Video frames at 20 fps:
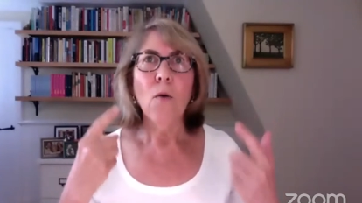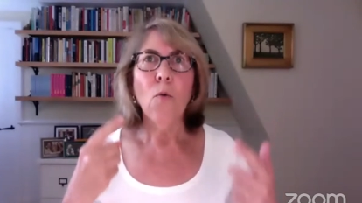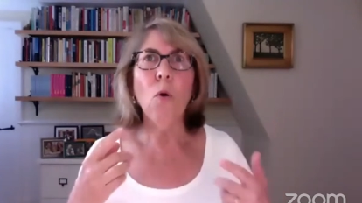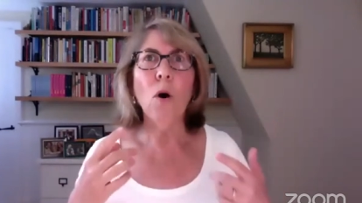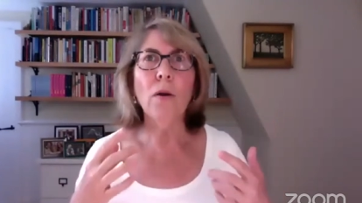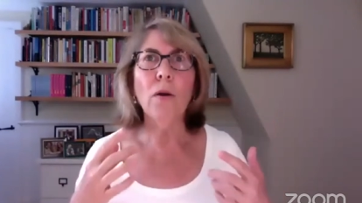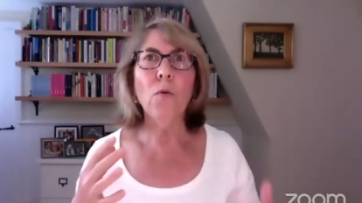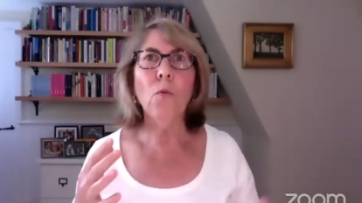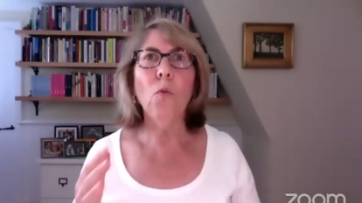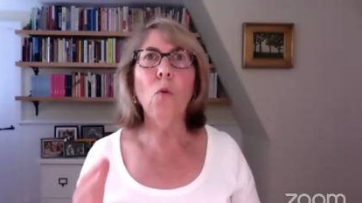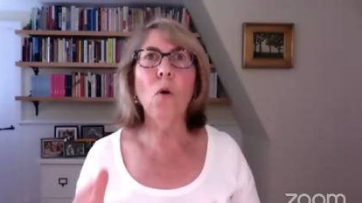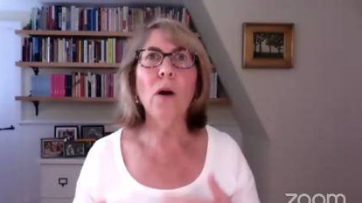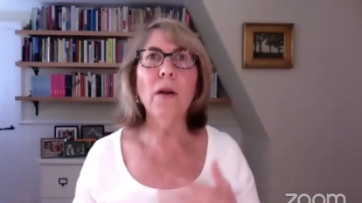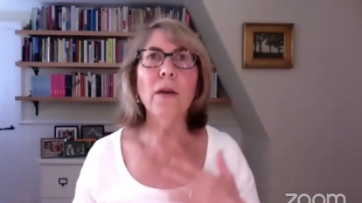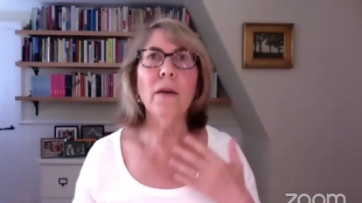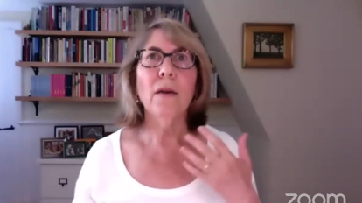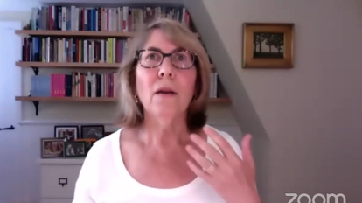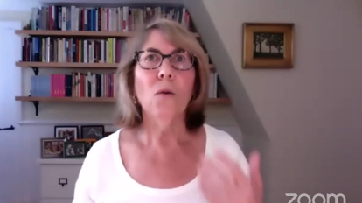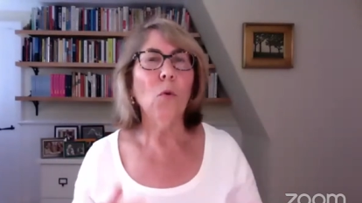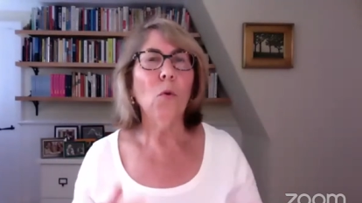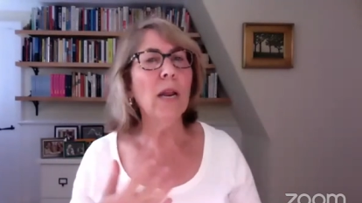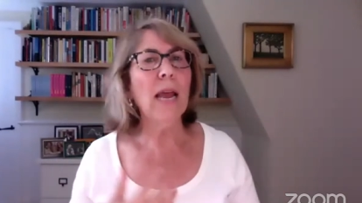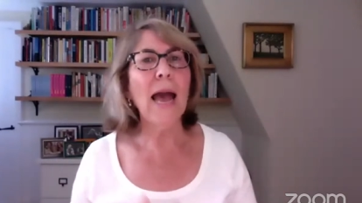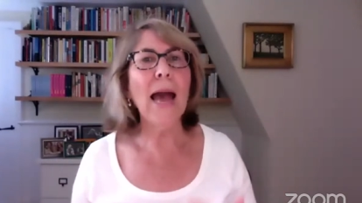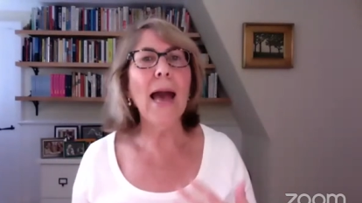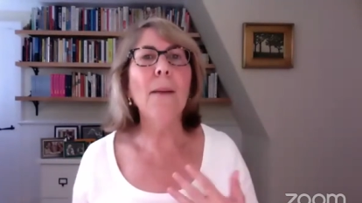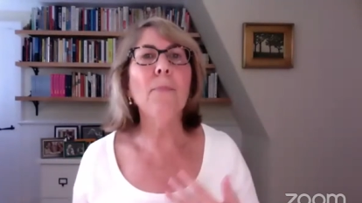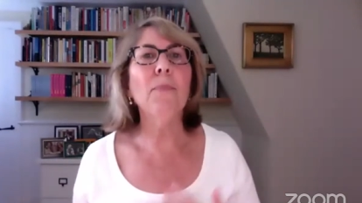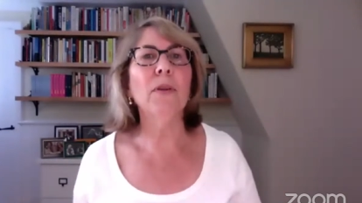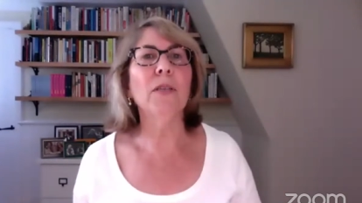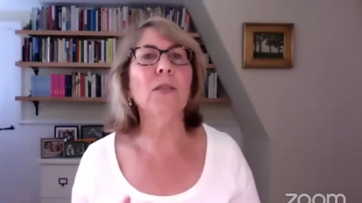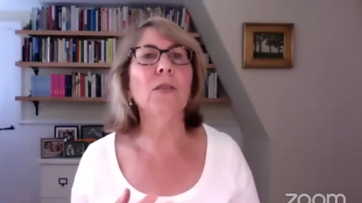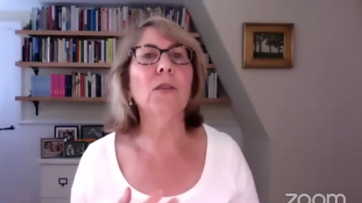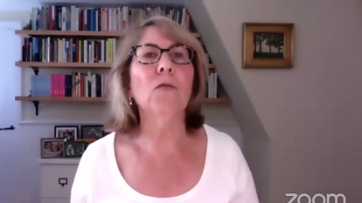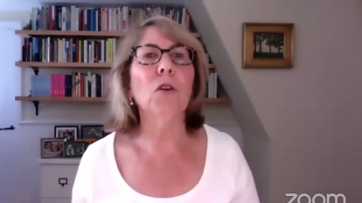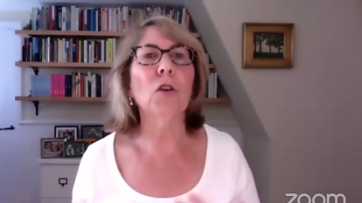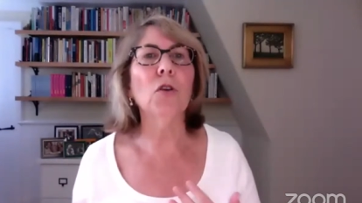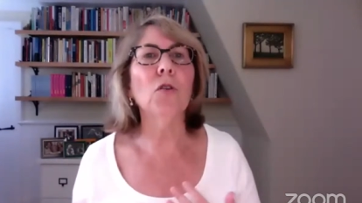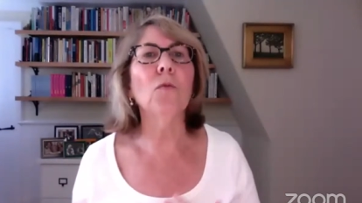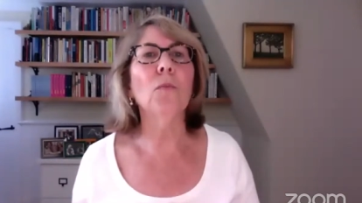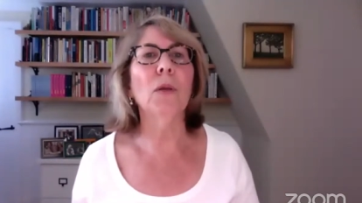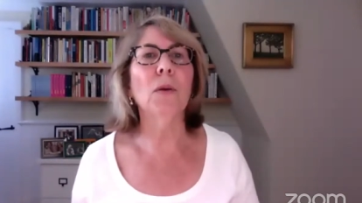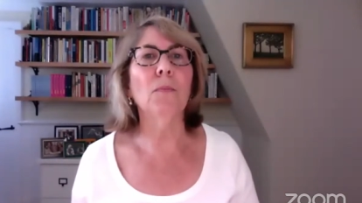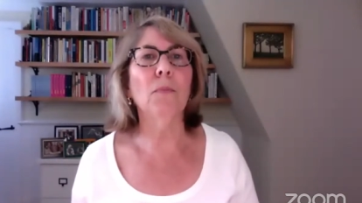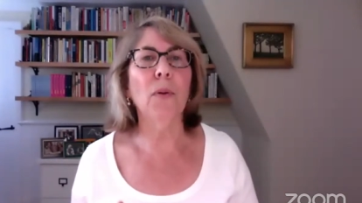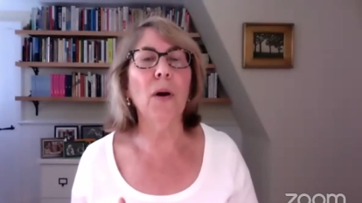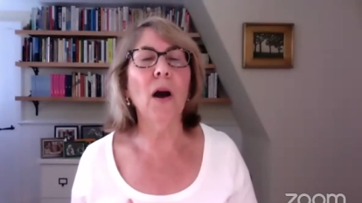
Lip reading: What happens in the human